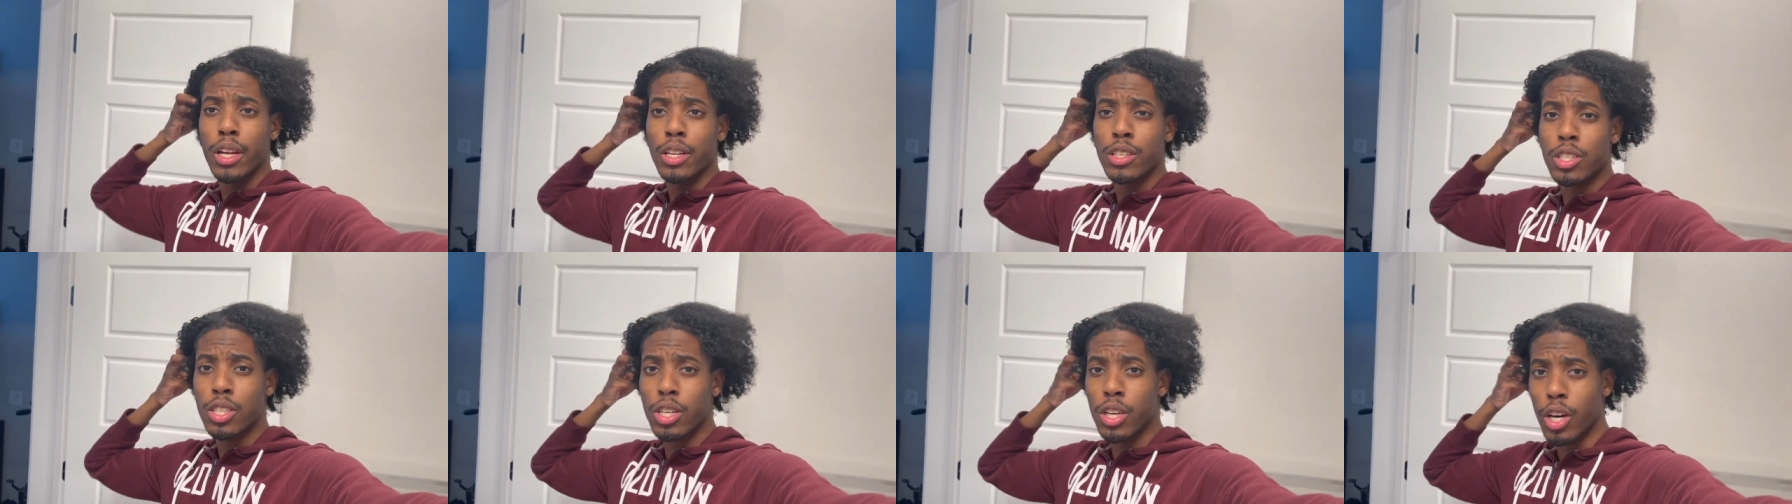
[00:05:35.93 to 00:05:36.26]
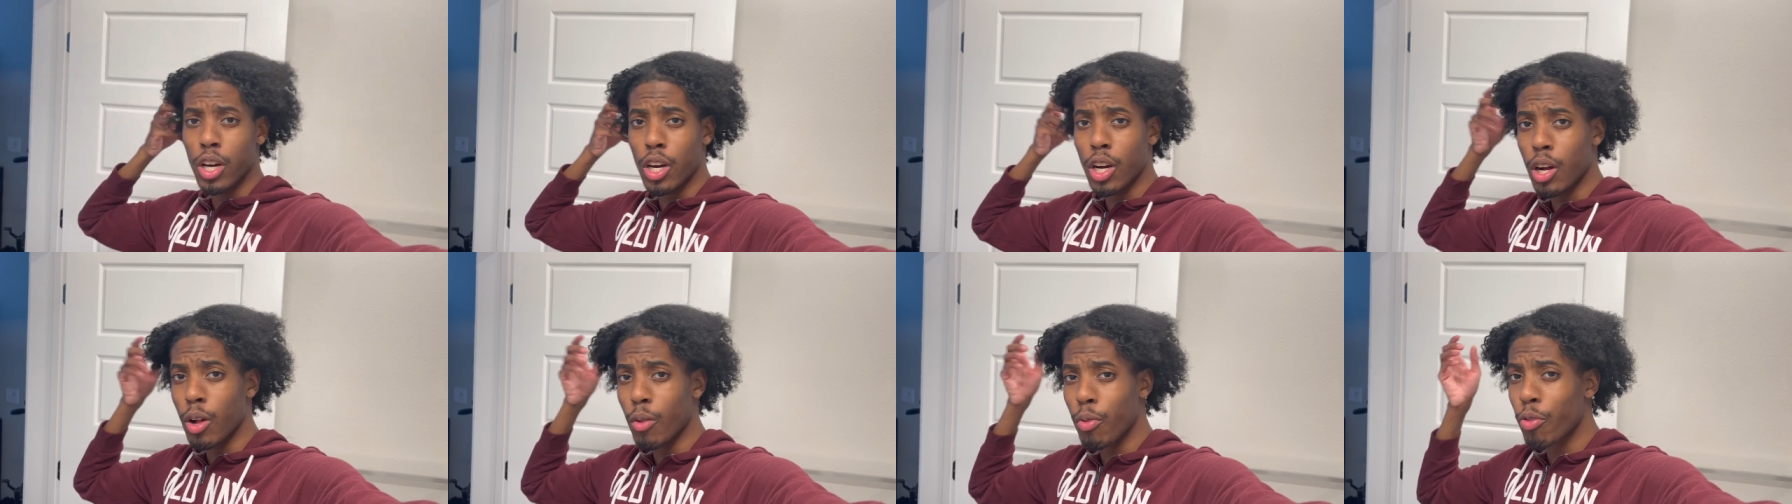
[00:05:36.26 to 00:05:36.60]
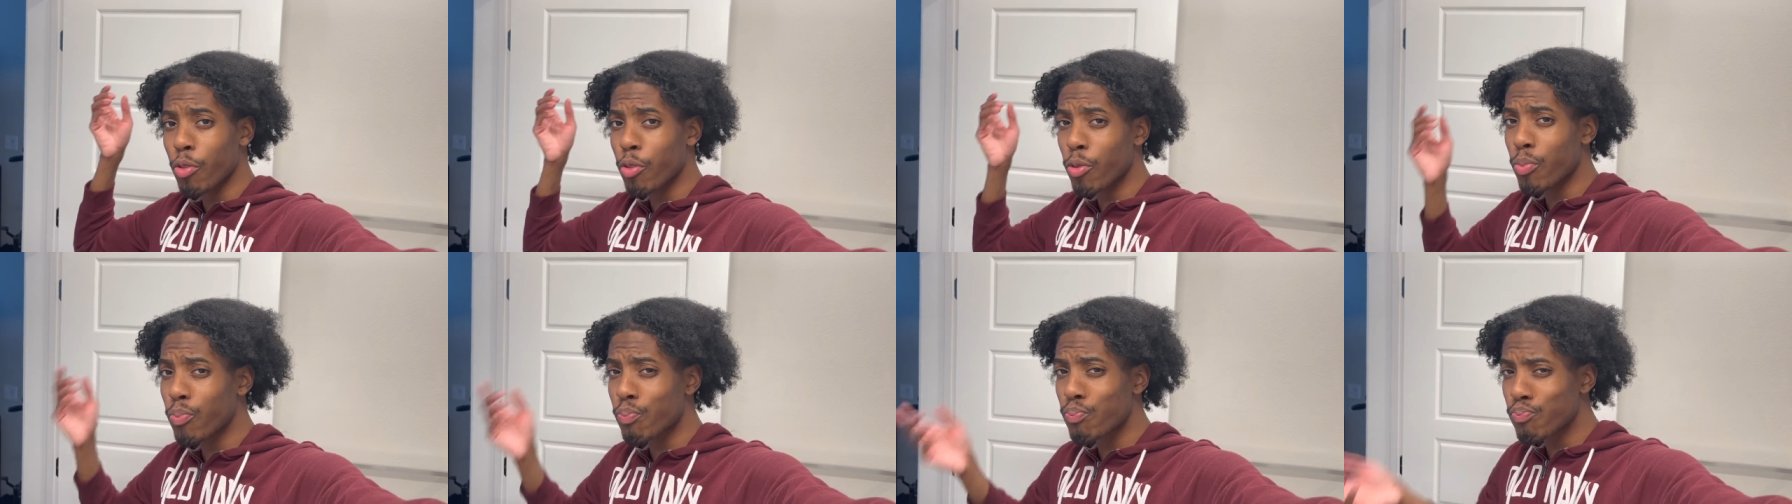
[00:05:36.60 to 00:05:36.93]
to
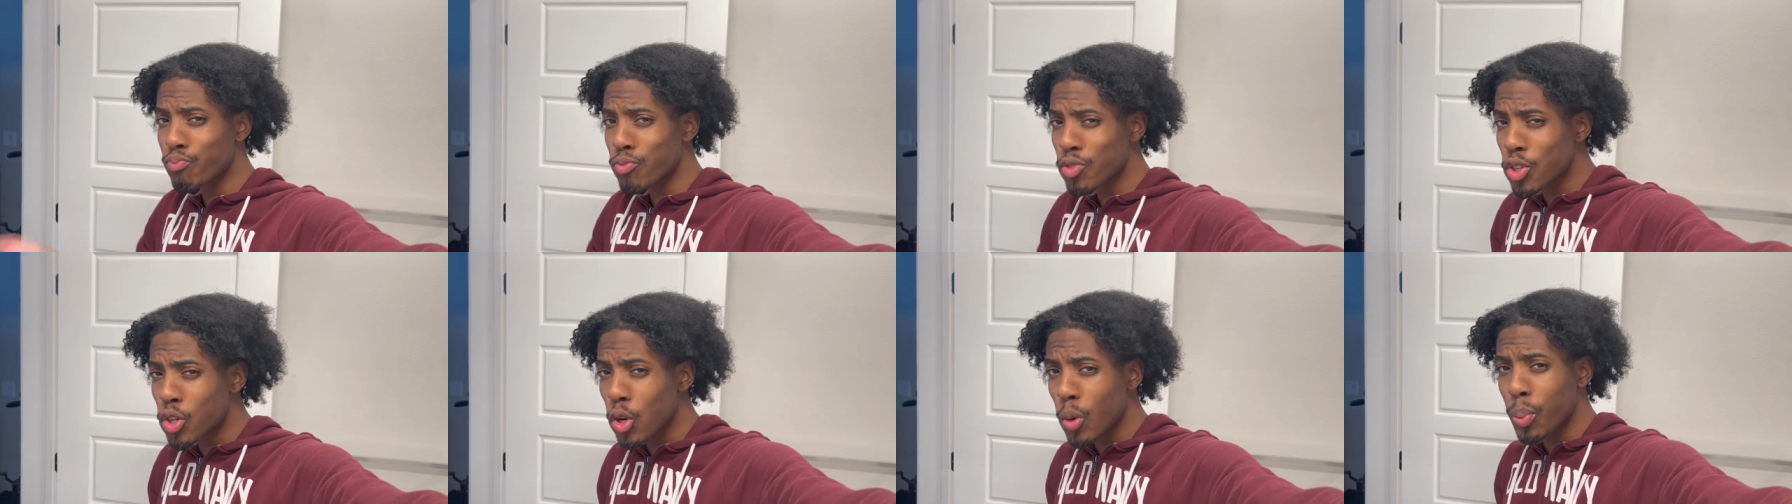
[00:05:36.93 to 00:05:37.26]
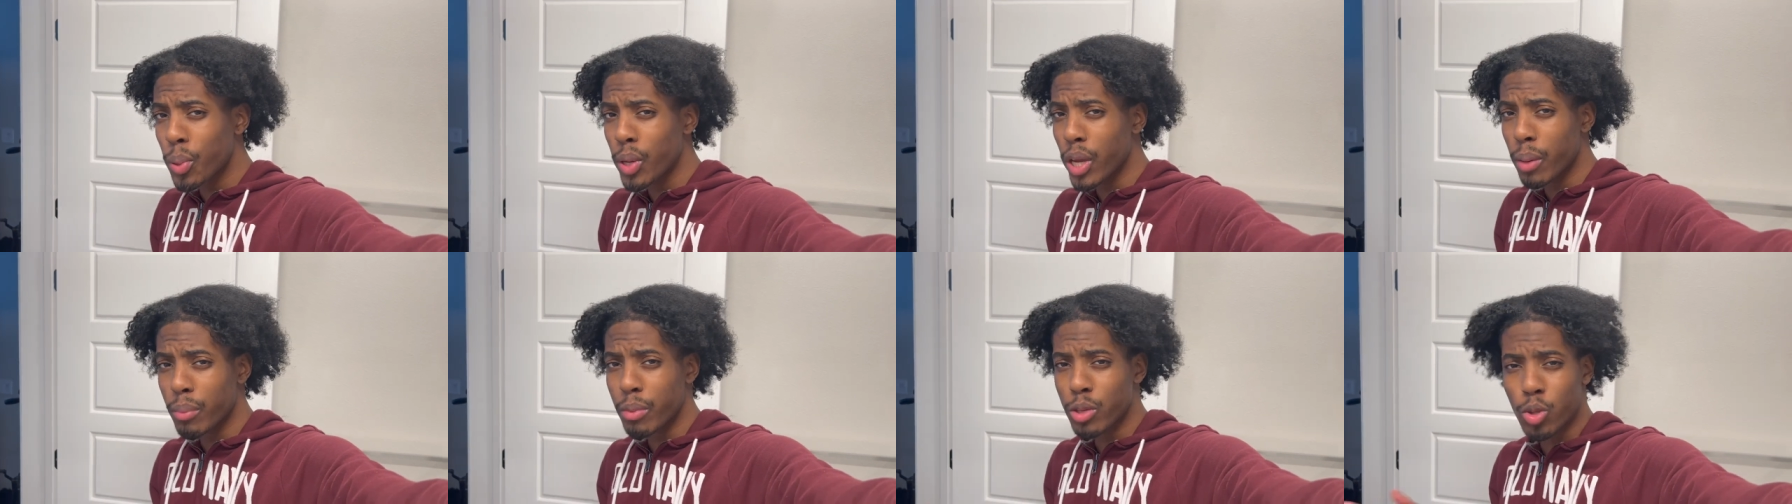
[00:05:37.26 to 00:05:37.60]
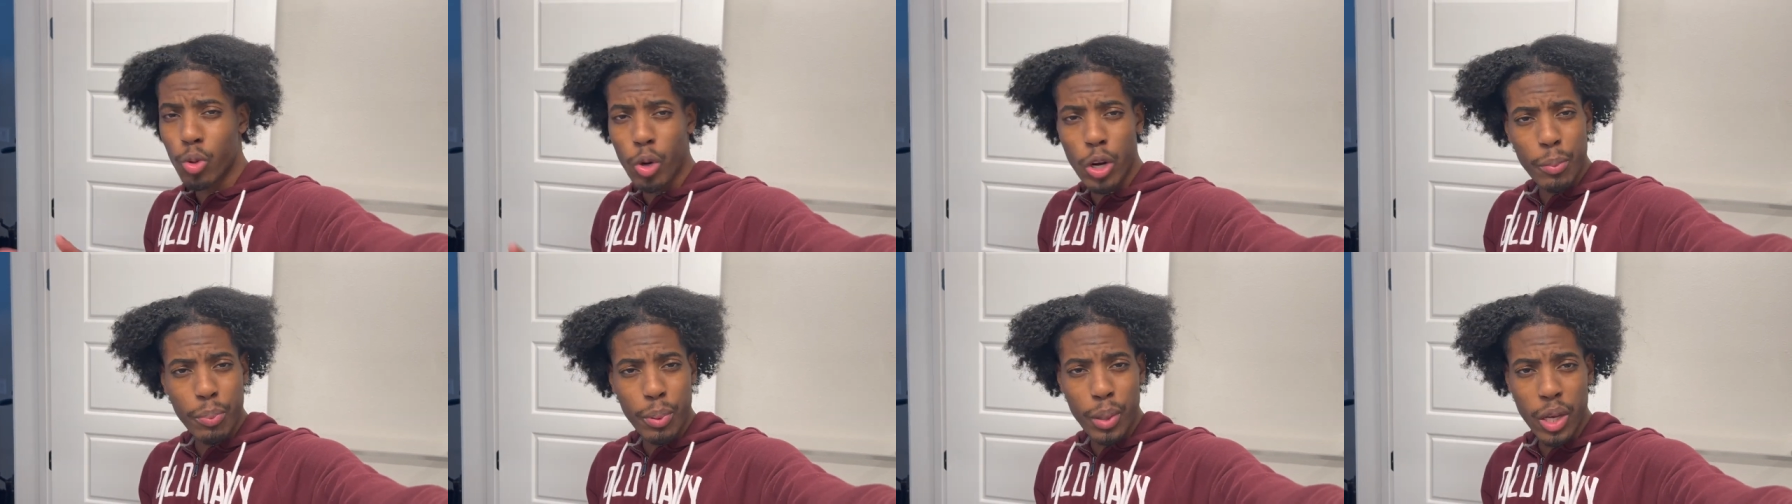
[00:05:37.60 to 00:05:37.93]
2 p.m. to
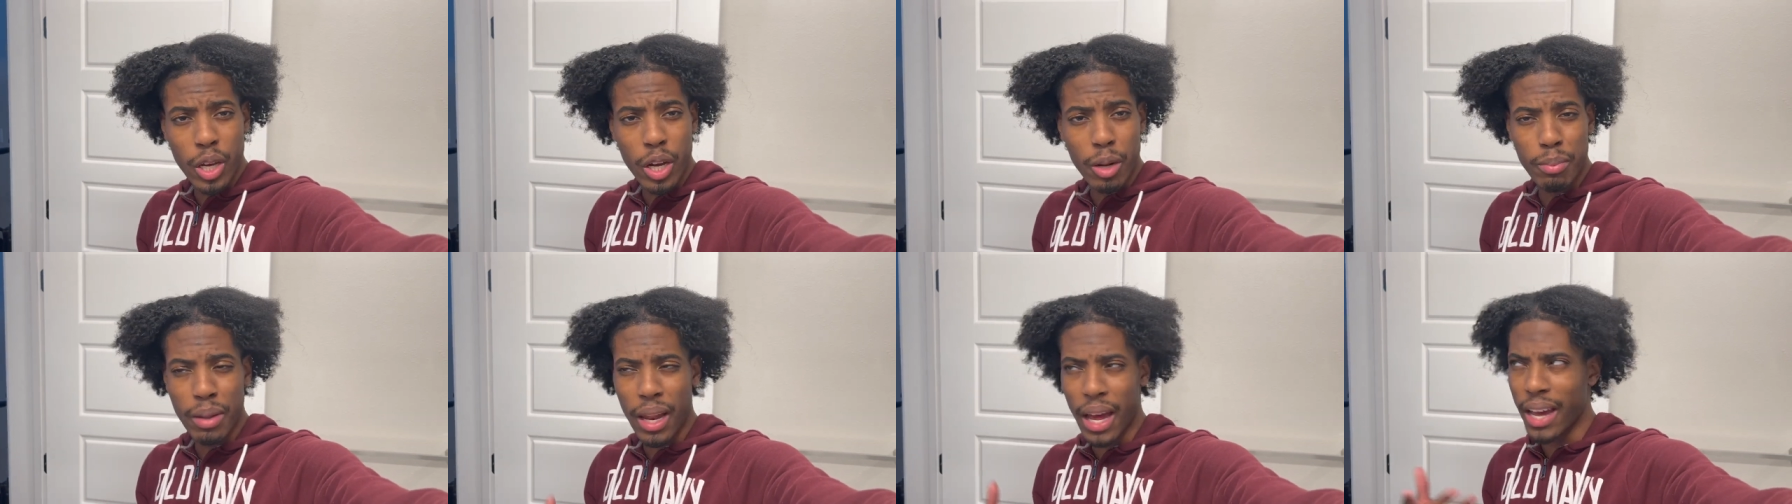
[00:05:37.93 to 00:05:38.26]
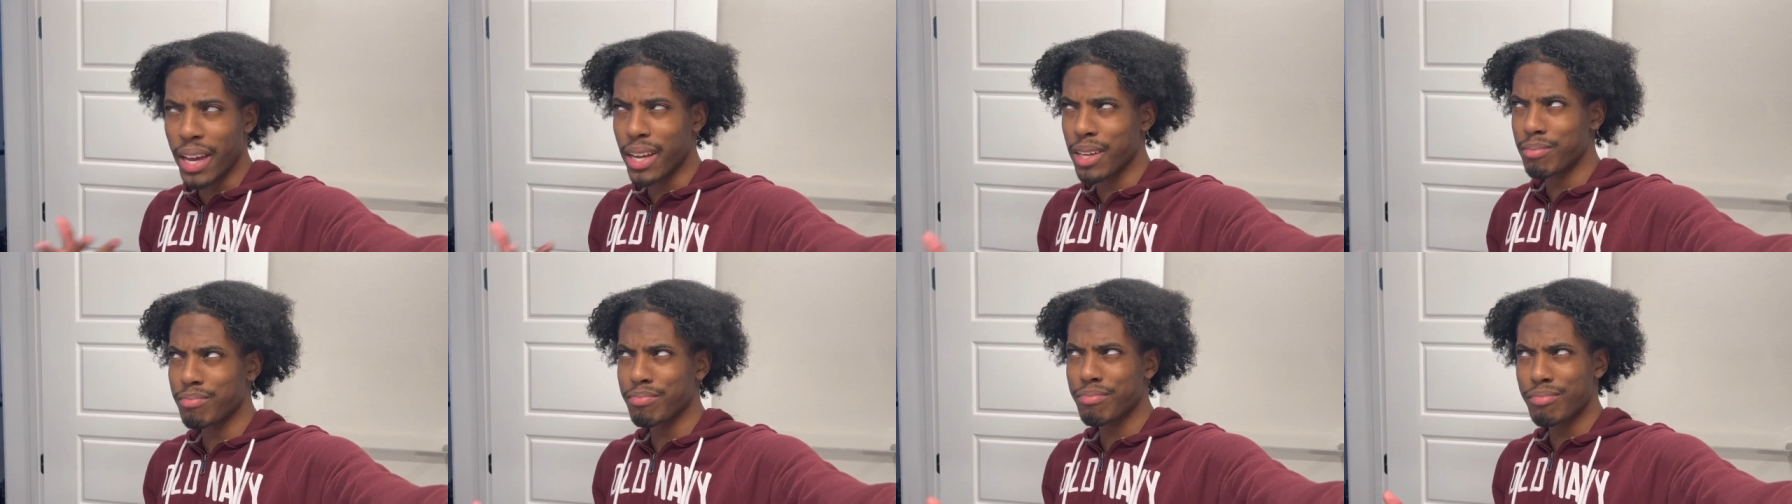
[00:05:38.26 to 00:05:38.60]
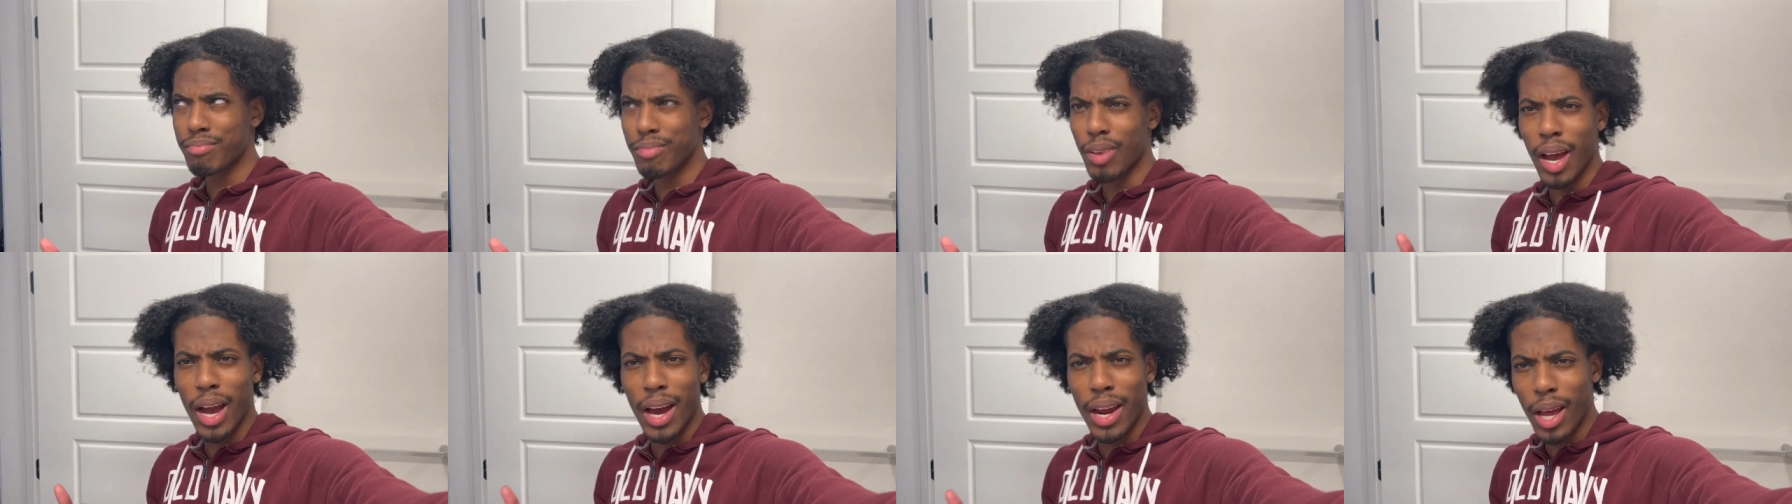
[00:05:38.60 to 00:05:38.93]
3 p.m. Like,
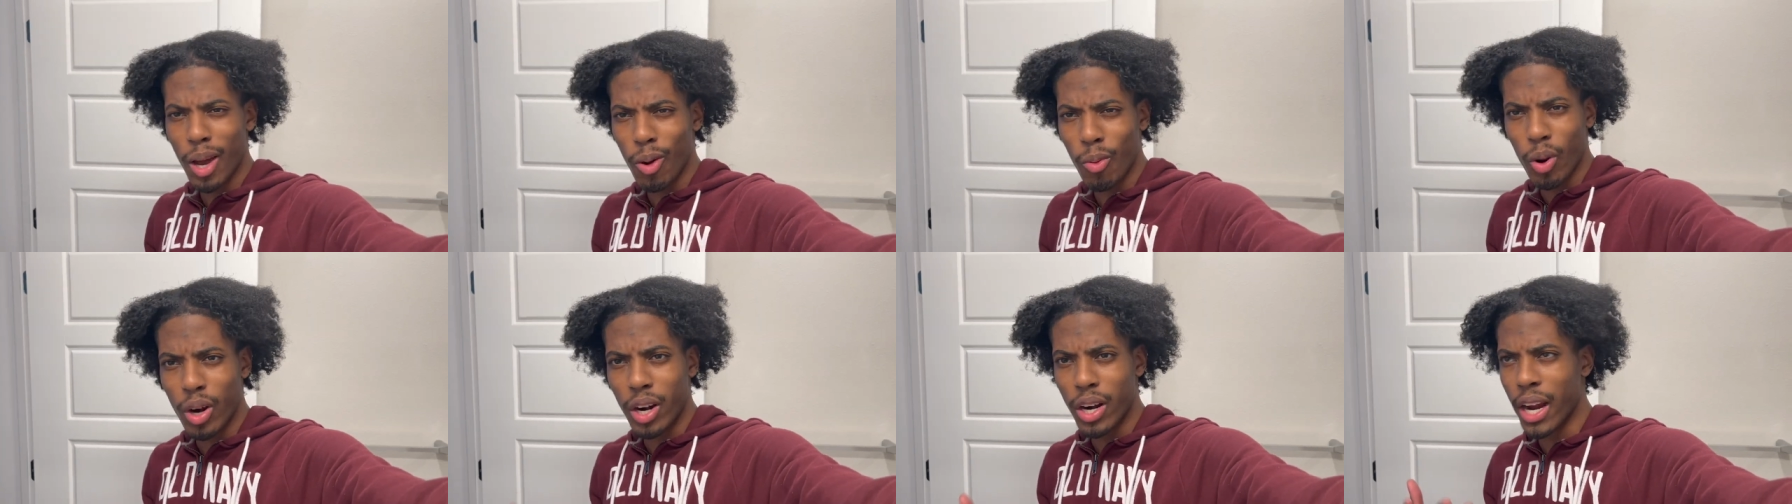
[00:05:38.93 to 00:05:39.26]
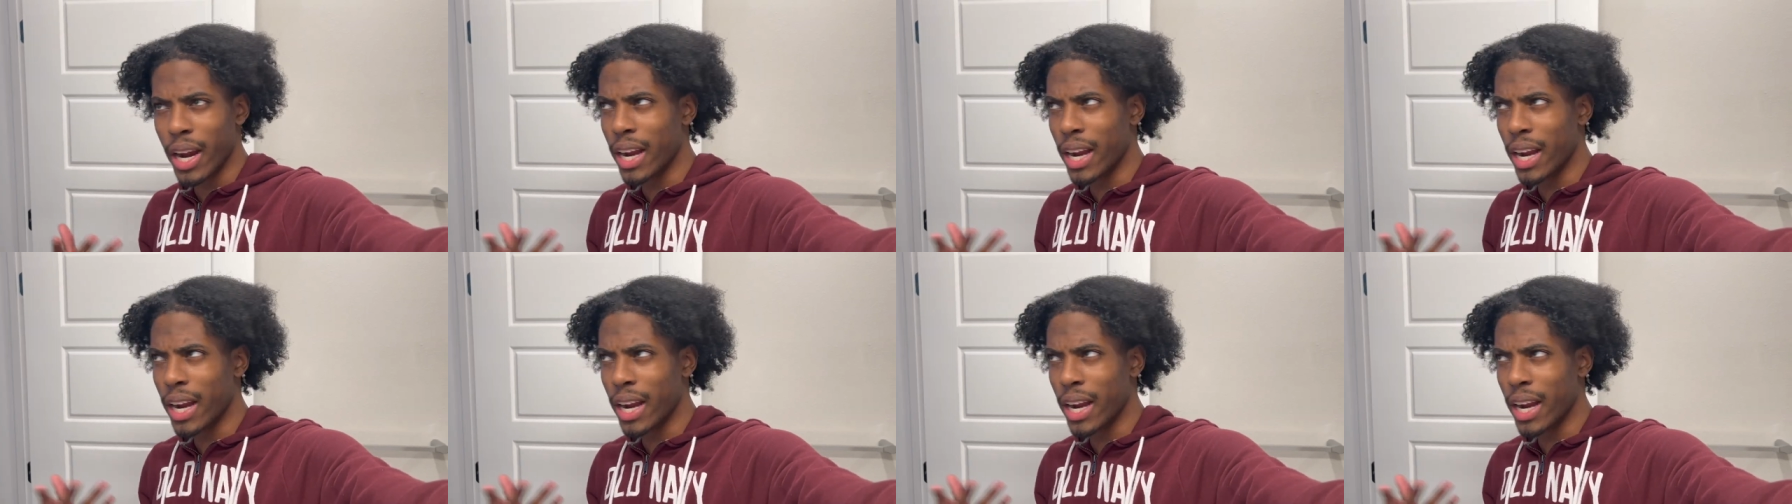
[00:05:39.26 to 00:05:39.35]
how that work?